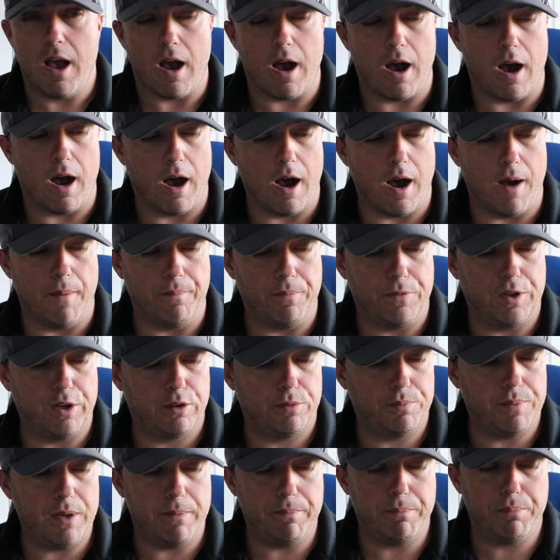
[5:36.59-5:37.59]
Um,
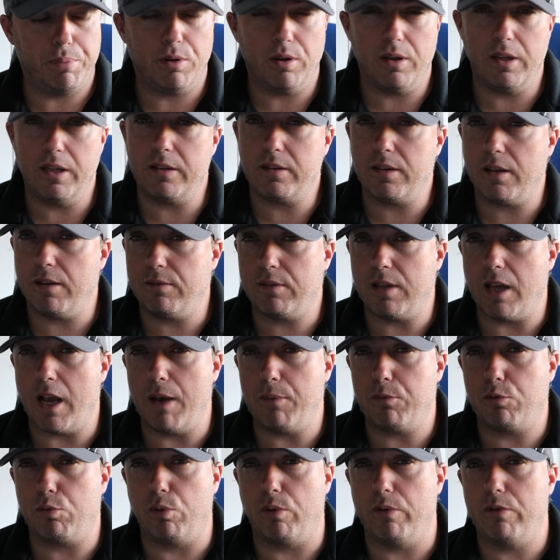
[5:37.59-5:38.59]
there's been plenty of
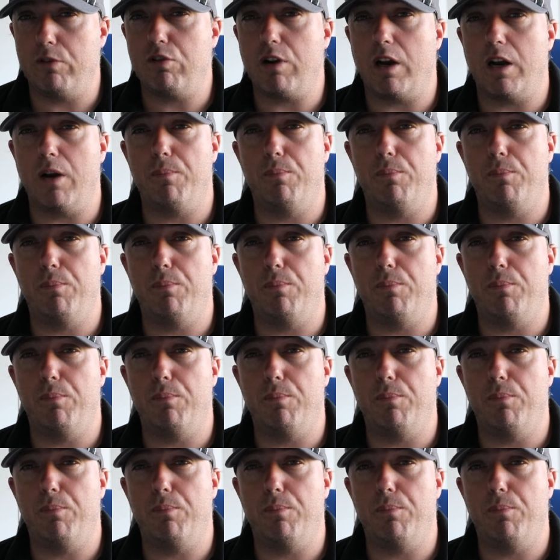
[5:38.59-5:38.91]
times where we try